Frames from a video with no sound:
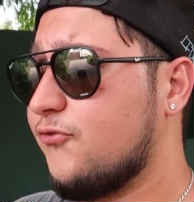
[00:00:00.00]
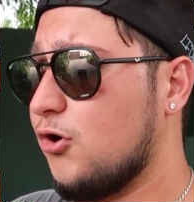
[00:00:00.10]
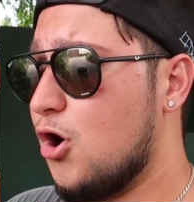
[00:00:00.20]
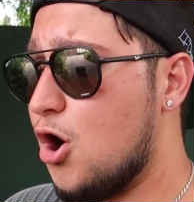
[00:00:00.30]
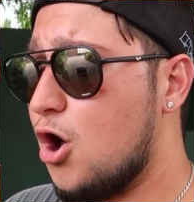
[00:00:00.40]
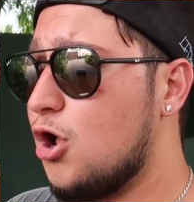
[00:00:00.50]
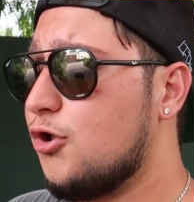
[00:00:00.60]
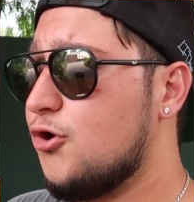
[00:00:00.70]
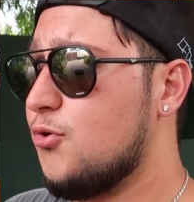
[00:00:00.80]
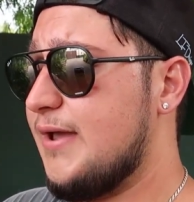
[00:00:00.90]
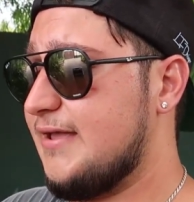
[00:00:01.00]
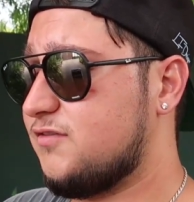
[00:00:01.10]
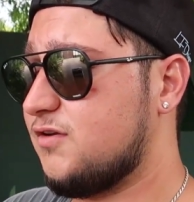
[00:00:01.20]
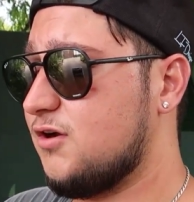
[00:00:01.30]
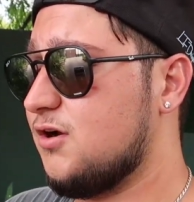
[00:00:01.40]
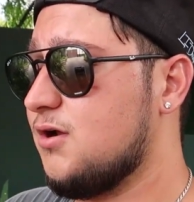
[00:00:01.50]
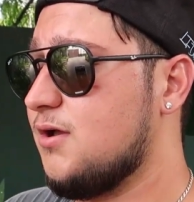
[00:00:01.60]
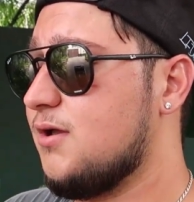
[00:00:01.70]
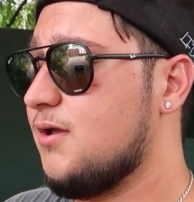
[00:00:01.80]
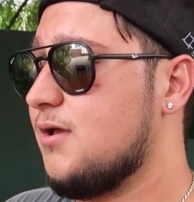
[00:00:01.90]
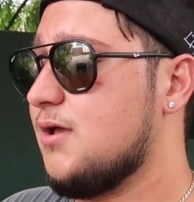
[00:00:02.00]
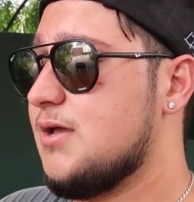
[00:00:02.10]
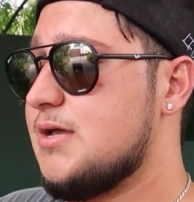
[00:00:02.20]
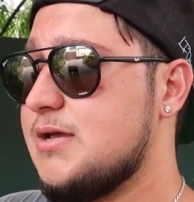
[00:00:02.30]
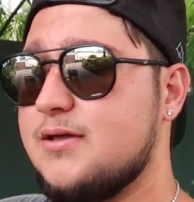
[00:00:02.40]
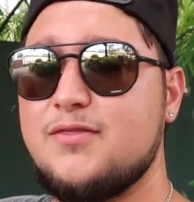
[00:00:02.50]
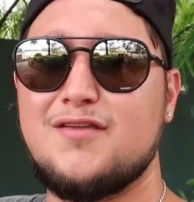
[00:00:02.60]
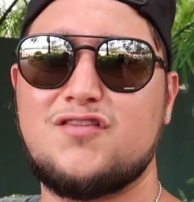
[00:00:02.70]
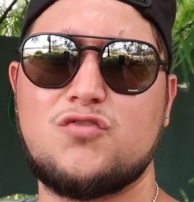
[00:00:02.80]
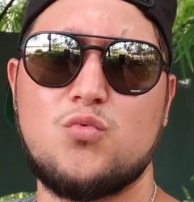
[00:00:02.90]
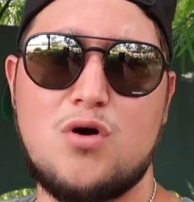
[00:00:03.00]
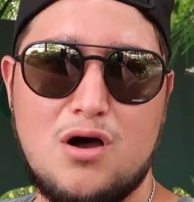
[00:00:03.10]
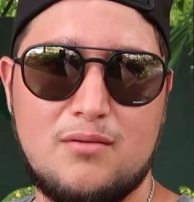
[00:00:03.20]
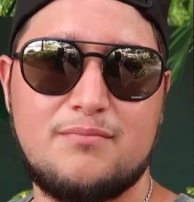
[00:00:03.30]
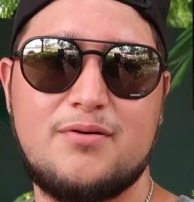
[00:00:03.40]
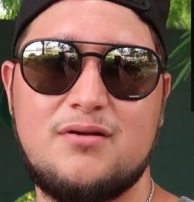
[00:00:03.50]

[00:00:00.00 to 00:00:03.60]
for all who enter the swamp.